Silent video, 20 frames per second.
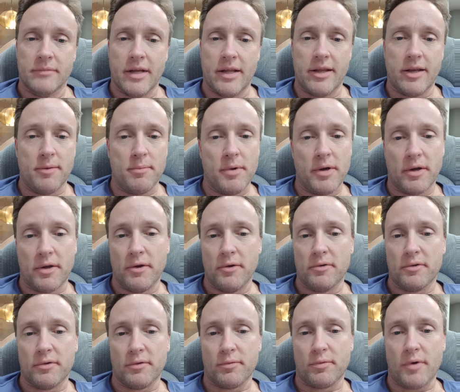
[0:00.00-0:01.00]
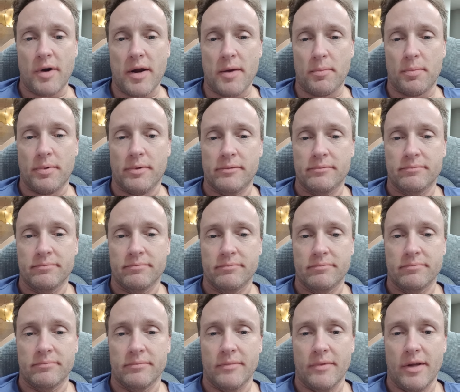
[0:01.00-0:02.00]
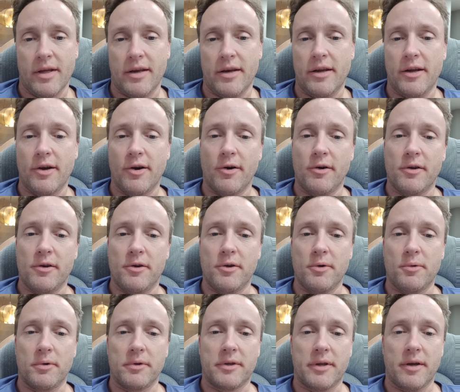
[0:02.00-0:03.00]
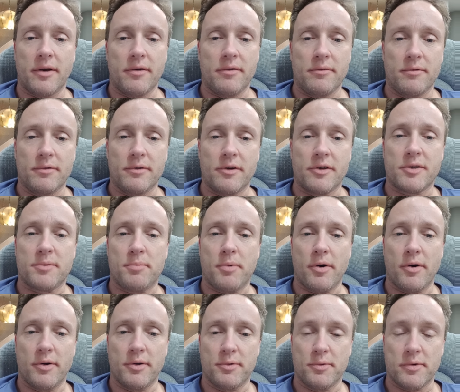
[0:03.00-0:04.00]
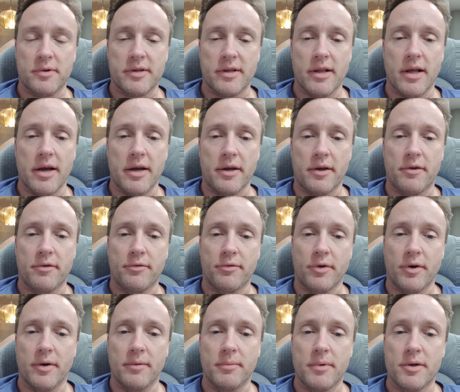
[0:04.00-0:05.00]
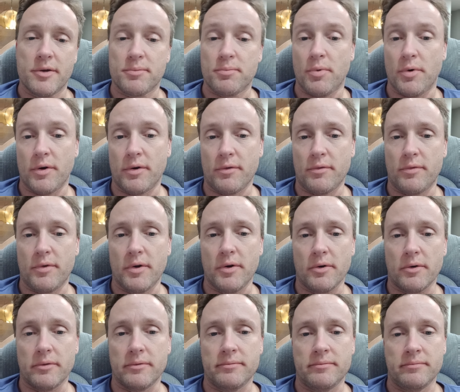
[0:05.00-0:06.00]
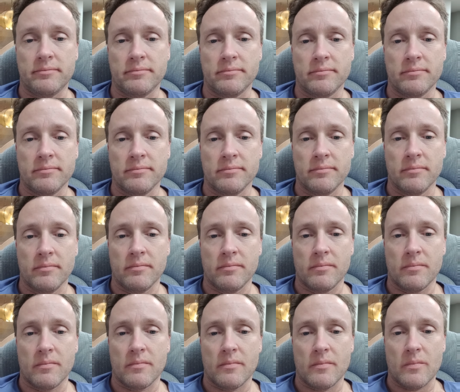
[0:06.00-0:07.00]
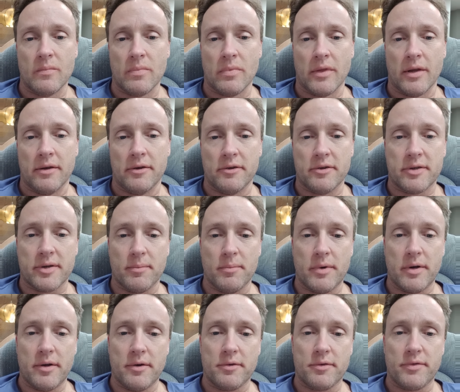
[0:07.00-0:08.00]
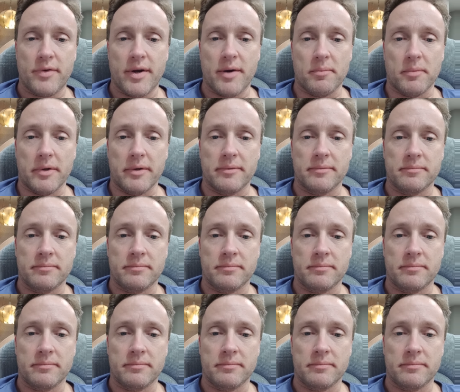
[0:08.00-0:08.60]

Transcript: And then to be accused of rape. And he already knew what that experience was like from his point of view to somebody in his family.